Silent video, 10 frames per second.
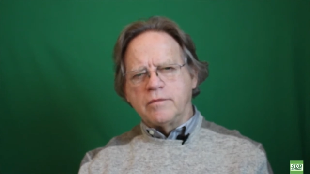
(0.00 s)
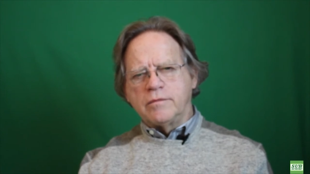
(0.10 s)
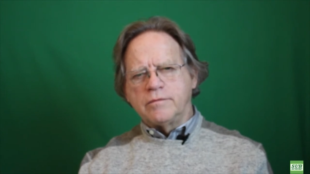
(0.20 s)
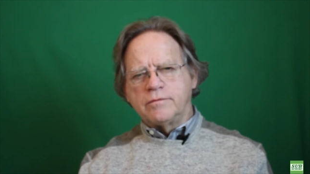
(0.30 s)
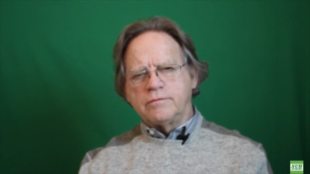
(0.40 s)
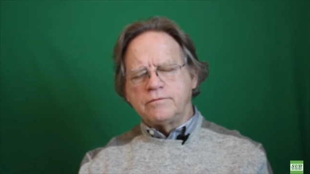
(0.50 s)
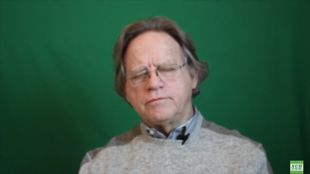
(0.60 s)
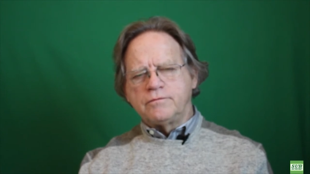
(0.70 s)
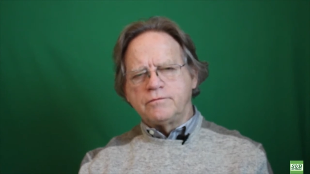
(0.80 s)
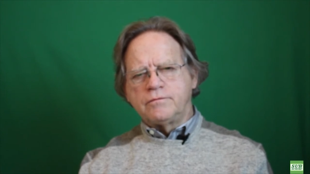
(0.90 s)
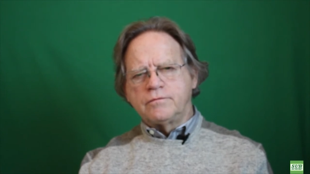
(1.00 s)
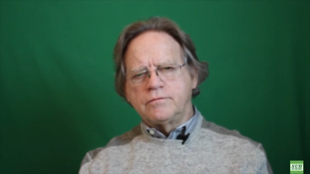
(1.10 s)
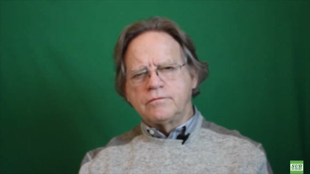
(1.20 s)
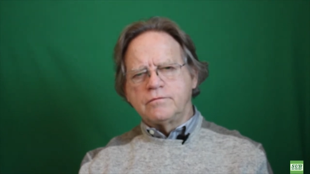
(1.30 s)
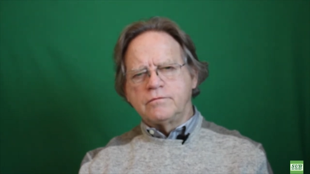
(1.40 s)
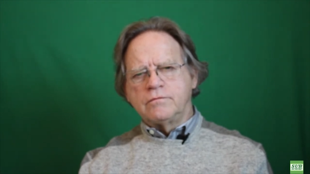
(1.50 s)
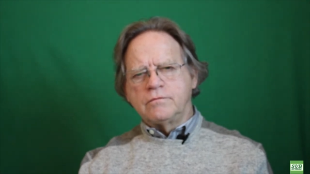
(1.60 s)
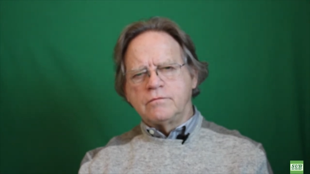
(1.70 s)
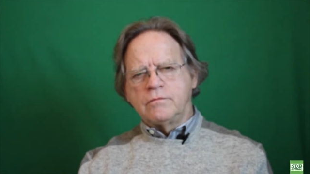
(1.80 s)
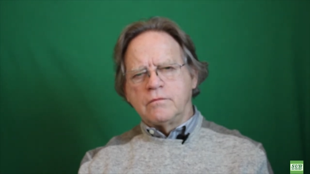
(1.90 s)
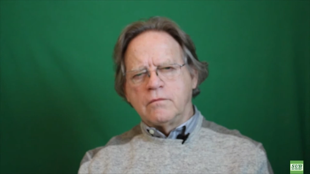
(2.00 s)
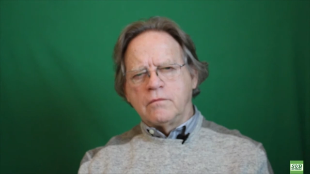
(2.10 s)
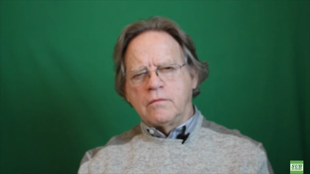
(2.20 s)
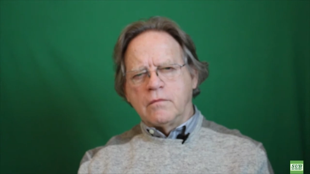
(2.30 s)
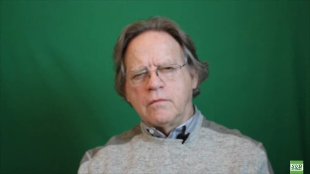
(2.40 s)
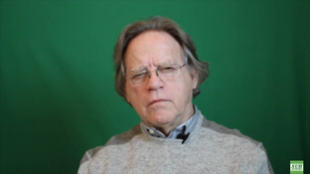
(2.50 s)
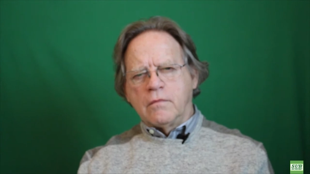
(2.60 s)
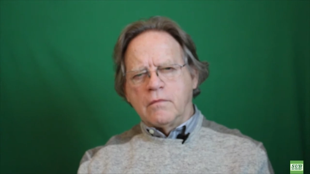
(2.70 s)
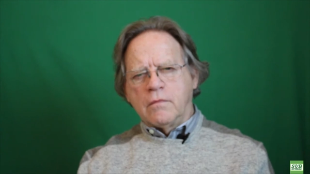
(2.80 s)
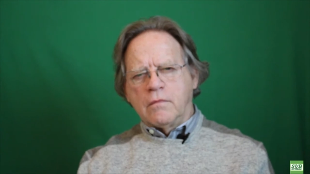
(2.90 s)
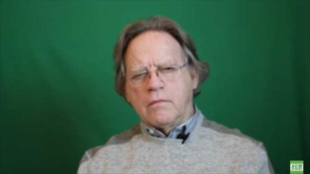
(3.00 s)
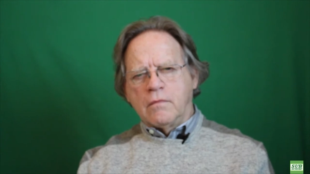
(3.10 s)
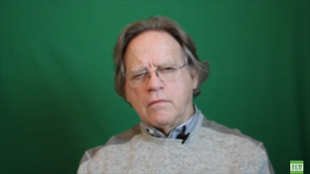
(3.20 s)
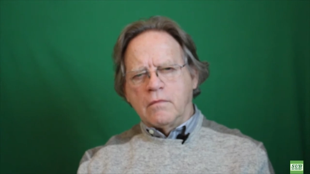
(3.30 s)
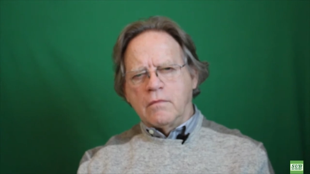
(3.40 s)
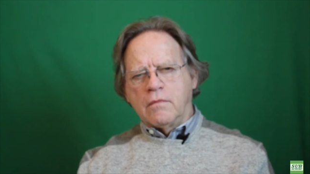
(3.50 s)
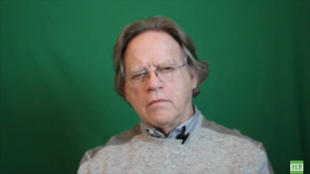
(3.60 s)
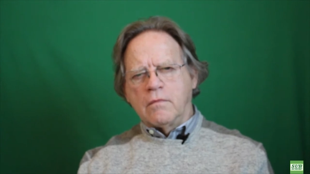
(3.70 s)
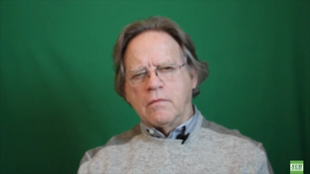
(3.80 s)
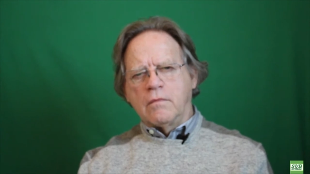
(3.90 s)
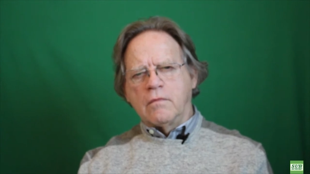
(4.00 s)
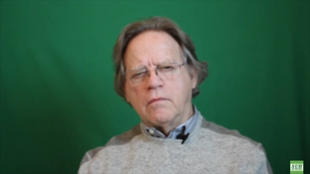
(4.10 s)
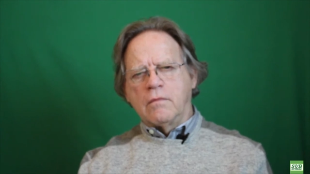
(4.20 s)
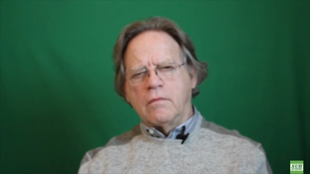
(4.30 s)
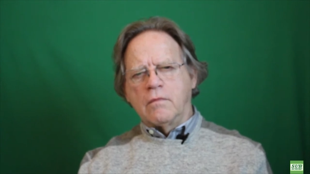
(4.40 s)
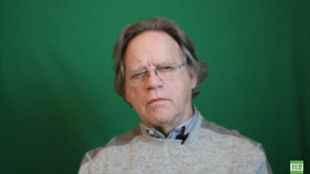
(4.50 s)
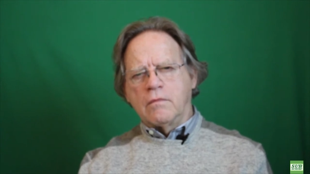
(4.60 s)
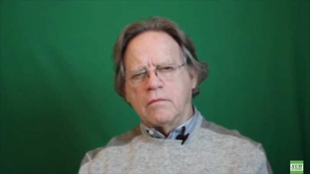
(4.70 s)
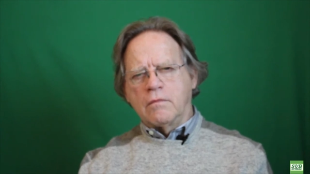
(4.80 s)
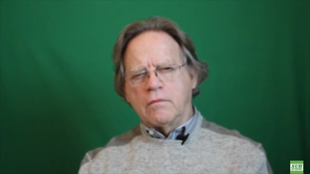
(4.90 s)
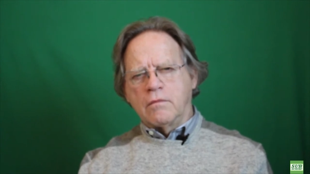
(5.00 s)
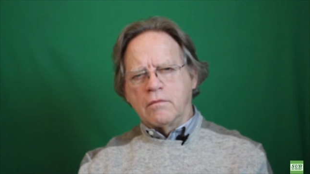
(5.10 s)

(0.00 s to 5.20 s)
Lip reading: Nothing is said.